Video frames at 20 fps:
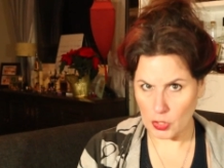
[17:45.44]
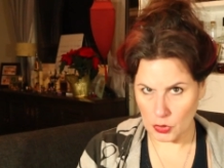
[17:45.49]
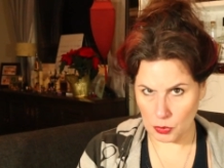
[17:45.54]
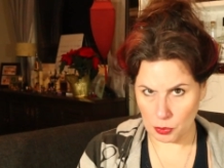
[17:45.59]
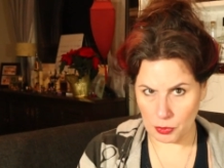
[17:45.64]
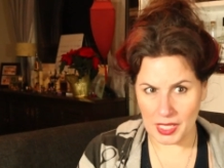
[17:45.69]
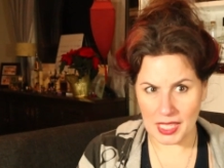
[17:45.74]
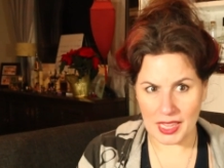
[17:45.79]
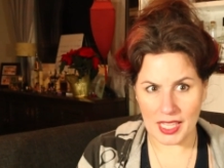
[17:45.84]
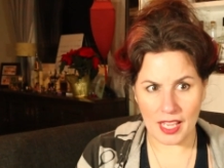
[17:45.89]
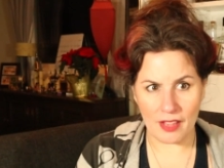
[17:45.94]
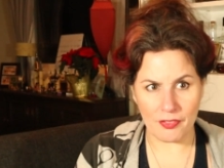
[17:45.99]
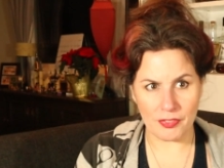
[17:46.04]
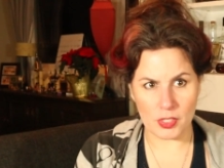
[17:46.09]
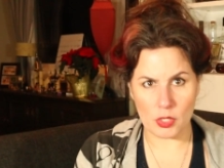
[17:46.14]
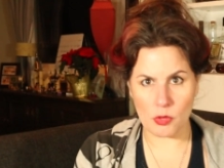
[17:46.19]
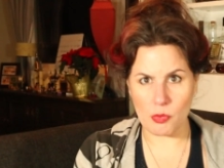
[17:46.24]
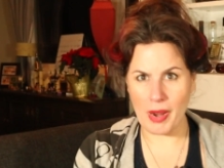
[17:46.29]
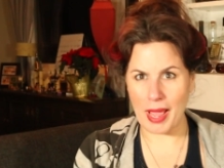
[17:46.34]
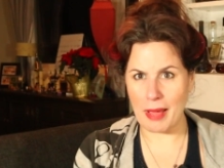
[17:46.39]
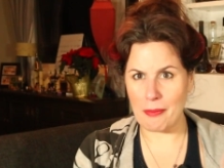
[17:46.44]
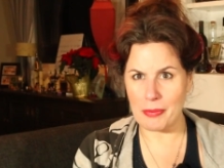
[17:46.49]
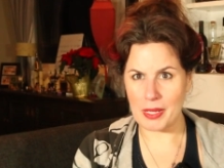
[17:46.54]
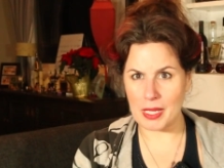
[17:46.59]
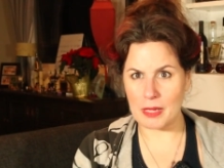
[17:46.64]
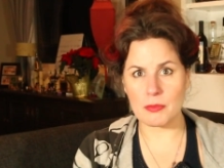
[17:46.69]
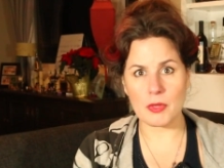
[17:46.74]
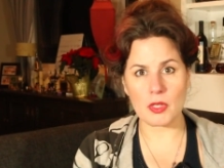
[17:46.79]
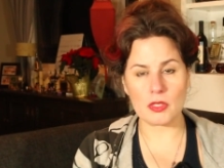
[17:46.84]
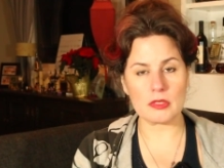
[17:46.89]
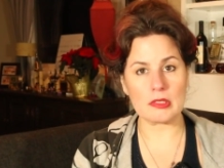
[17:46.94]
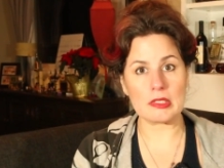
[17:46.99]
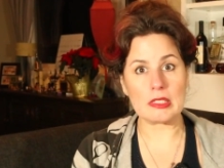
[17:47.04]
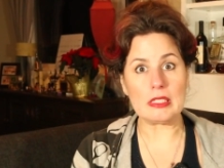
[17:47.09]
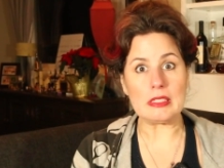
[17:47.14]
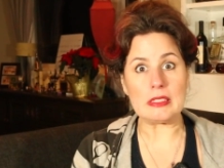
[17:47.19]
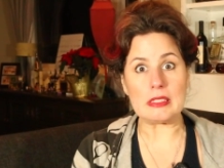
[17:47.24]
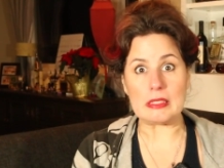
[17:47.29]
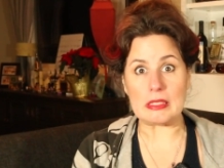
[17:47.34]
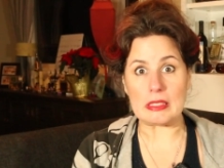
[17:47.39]
Three left to wrap up most of
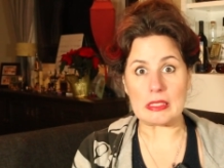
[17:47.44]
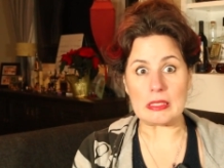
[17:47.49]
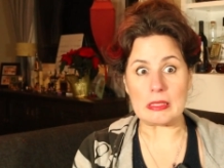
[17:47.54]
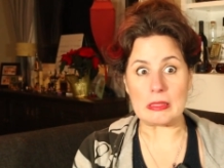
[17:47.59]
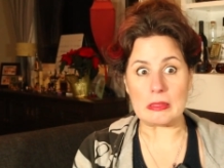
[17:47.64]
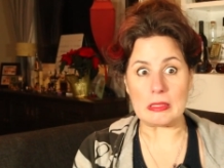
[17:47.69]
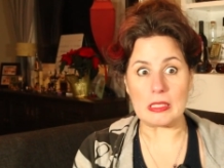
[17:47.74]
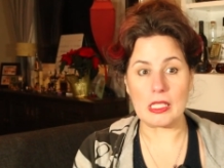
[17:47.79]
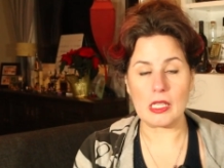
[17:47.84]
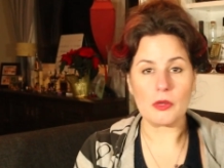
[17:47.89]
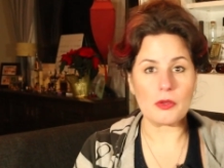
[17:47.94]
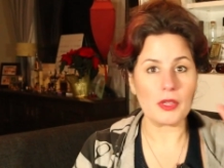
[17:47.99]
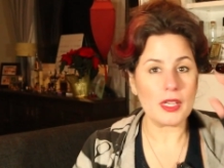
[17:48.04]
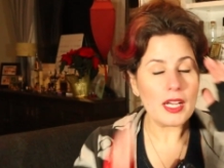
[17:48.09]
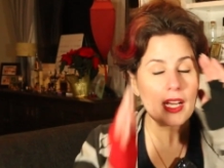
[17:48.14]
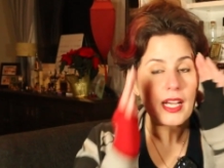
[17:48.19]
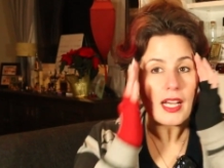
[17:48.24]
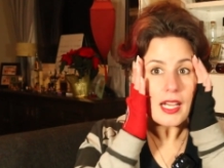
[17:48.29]
this? I don't know.